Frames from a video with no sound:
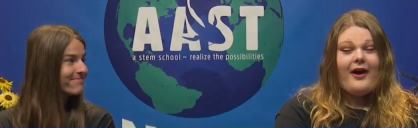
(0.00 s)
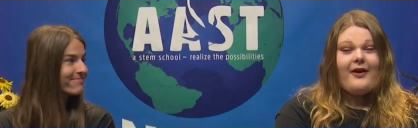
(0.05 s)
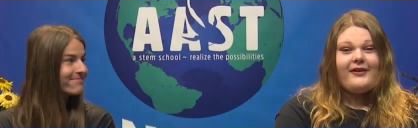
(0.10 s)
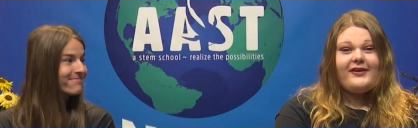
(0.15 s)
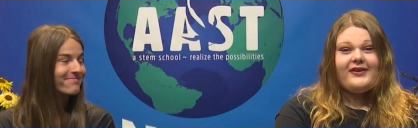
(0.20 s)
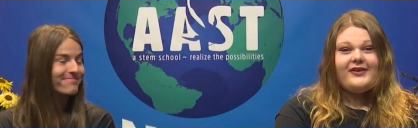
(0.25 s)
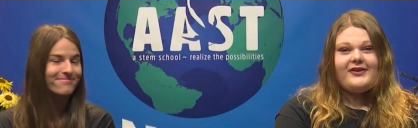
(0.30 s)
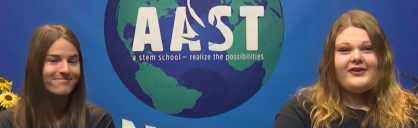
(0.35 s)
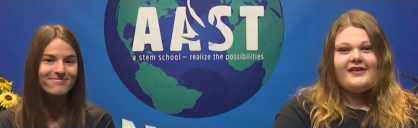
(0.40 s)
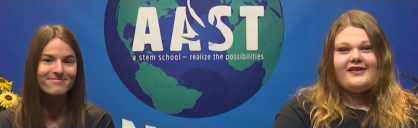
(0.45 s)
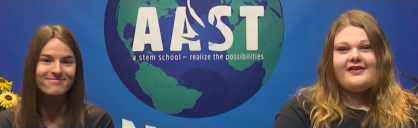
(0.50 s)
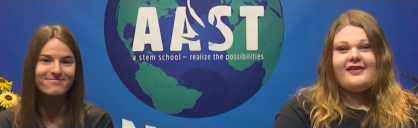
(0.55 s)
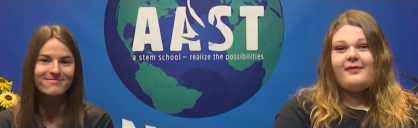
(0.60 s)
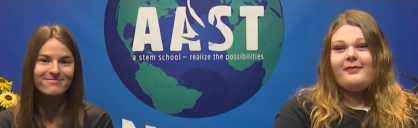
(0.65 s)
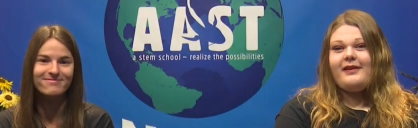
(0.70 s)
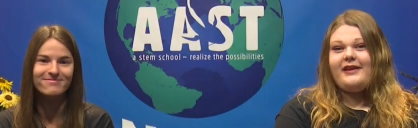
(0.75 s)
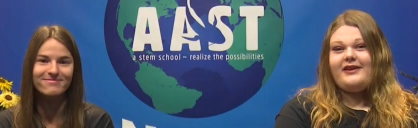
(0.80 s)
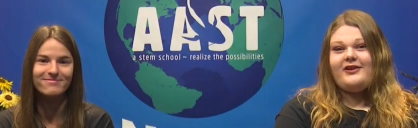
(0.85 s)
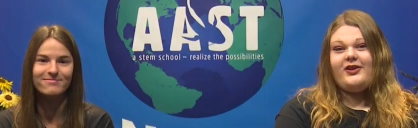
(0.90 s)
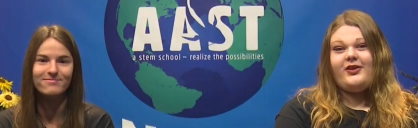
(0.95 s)
Speaker 1: you learn
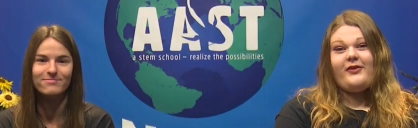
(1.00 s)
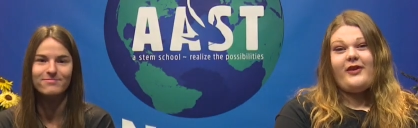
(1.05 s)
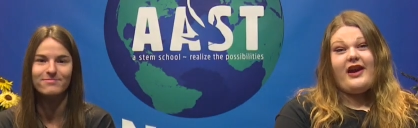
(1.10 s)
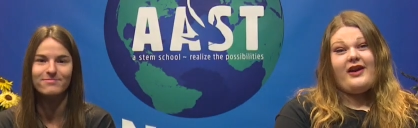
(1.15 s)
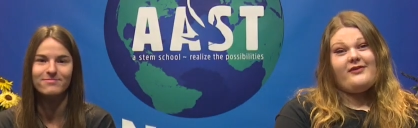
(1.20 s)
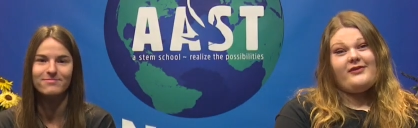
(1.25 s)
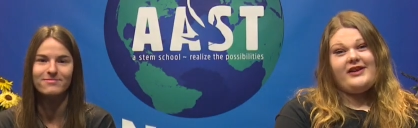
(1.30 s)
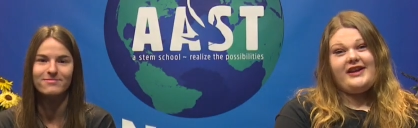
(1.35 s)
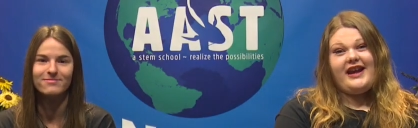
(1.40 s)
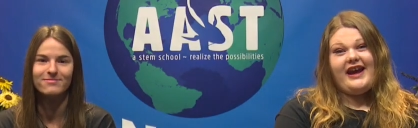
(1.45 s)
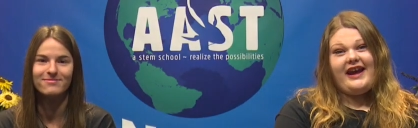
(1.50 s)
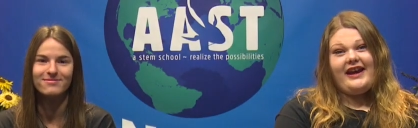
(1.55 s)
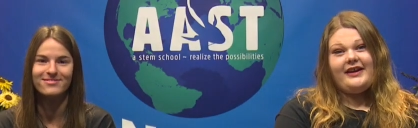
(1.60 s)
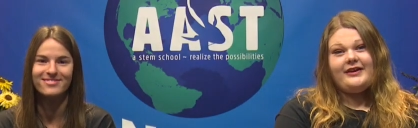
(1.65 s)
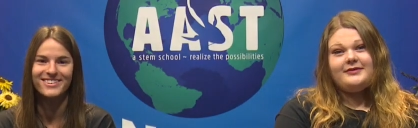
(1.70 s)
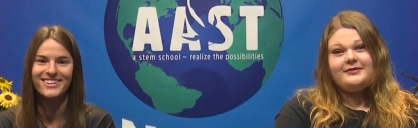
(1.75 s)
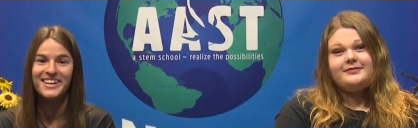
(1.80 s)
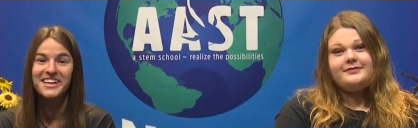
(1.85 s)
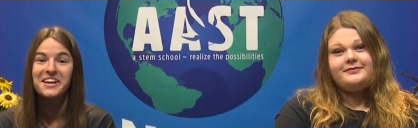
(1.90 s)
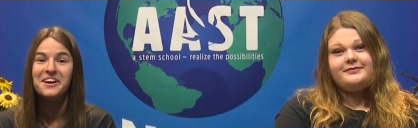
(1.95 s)
something new every day.
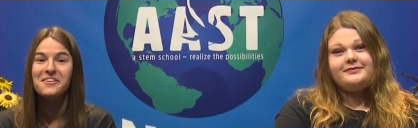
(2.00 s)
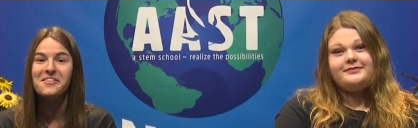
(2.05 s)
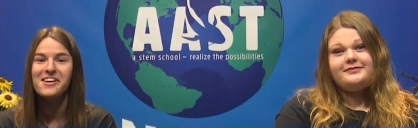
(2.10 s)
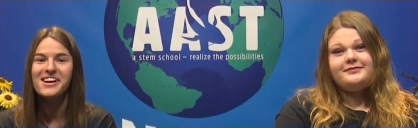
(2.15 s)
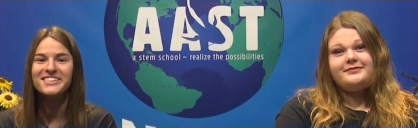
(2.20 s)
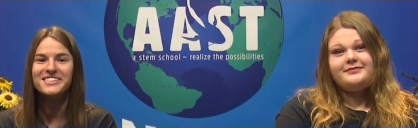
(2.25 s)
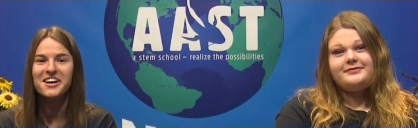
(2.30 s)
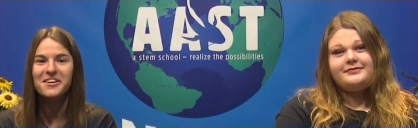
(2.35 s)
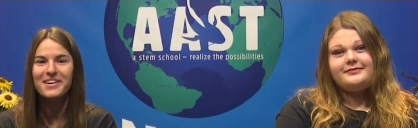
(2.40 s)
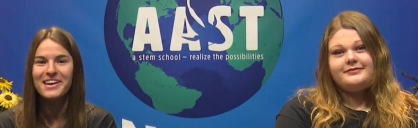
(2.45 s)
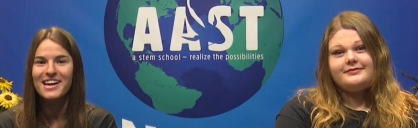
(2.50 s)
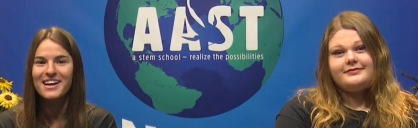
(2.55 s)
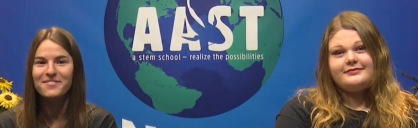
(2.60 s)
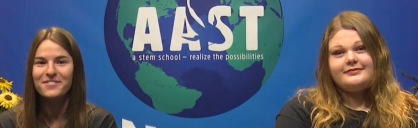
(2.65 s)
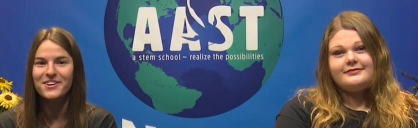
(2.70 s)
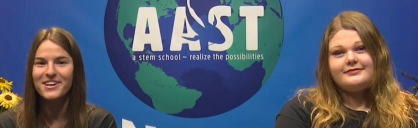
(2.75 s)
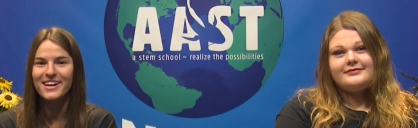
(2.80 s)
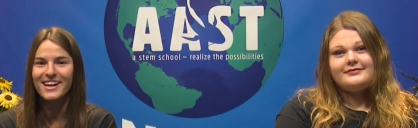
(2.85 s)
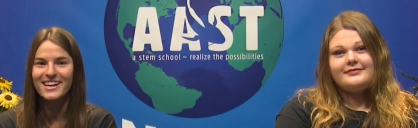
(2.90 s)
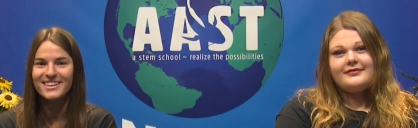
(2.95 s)
Well,
Speaker 2: that's all we have for
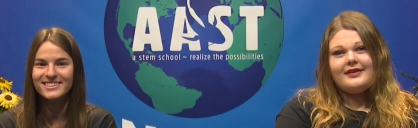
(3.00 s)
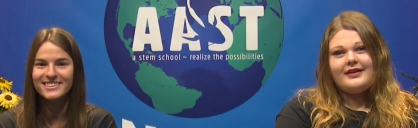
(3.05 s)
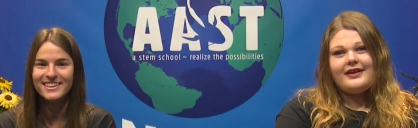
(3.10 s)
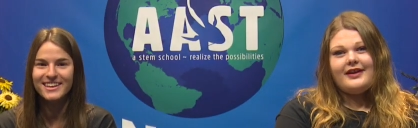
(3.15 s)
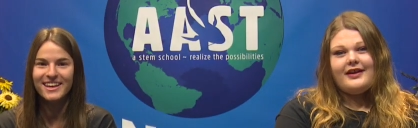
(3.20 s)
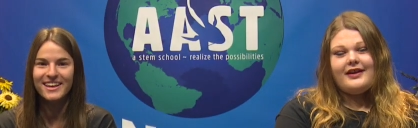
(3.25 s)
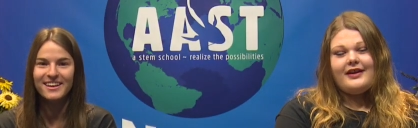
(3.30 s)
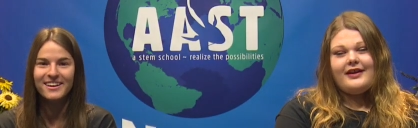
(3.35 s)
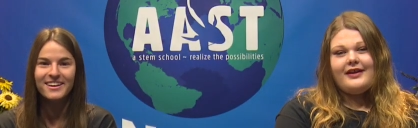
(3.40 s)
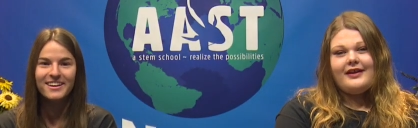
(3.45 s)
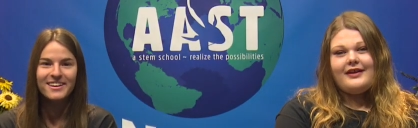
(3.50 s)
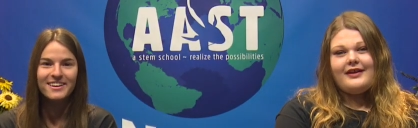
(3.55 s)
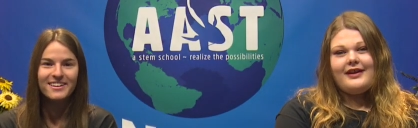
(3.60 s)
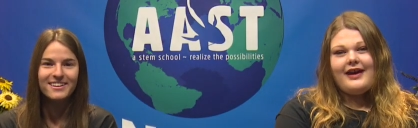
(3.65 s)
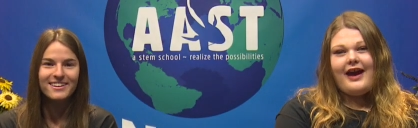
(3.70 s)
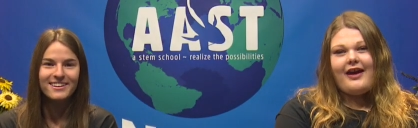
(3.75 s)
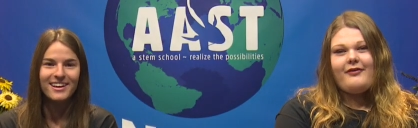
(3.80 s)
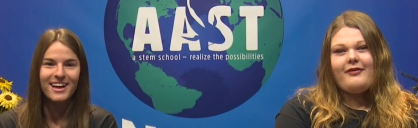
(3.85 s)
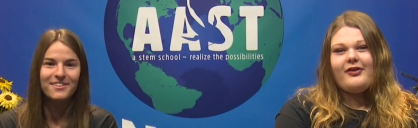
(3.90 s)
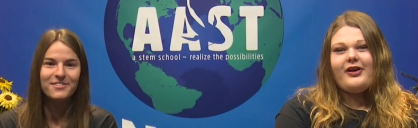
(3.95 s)
you guys today.
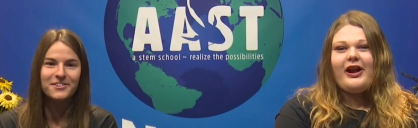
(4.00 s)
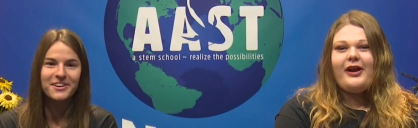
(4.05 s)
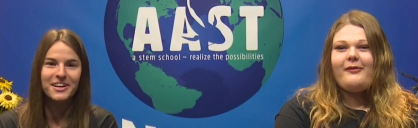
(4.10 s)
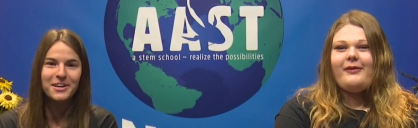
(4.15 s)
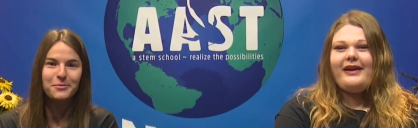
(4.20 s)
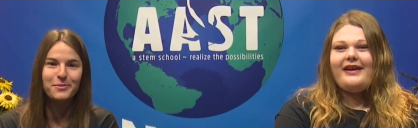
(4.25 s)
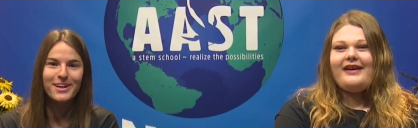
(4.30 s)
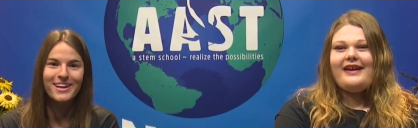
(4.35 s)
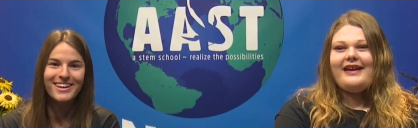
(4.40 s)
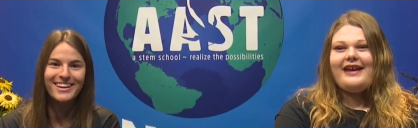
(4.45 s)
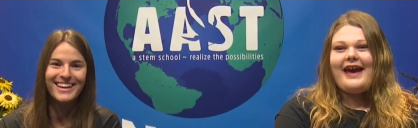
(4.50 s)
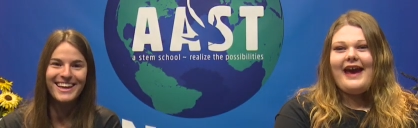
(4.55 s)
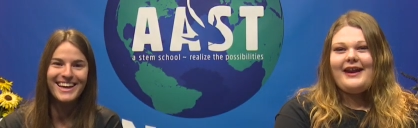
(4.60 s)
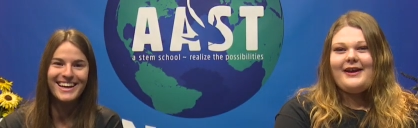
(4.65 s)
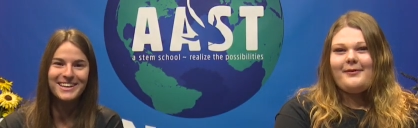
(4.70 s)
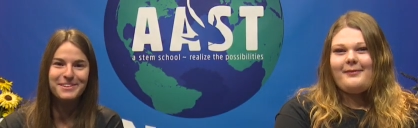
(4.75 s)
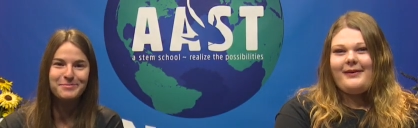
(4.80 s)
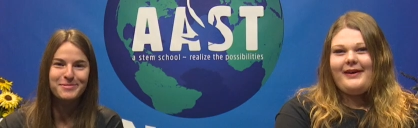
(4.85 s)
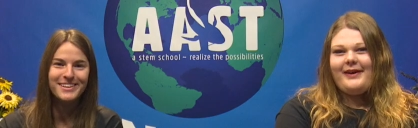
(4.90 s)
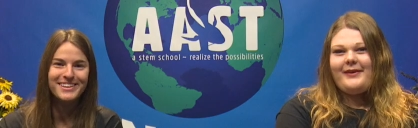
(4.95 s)
Have, have a, great great, week, week
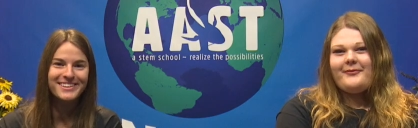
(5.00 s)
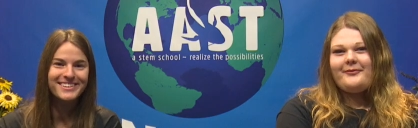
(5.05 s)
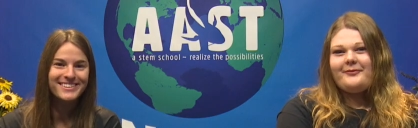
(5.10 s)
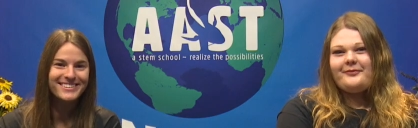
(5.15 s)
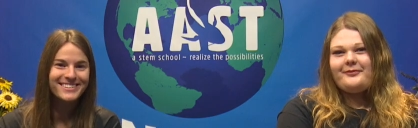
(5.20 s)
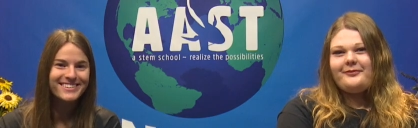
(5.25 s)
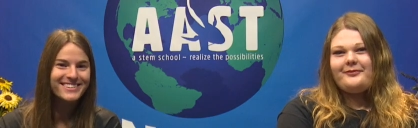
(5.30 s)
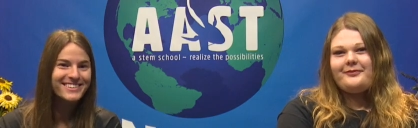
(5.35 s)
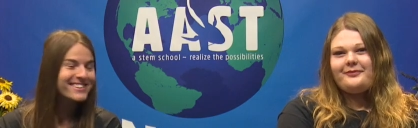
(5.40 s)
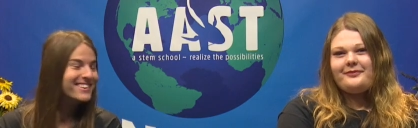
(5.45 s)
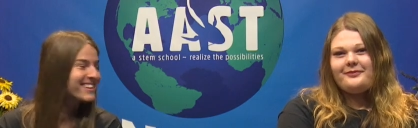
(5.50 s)
Academy. Academy.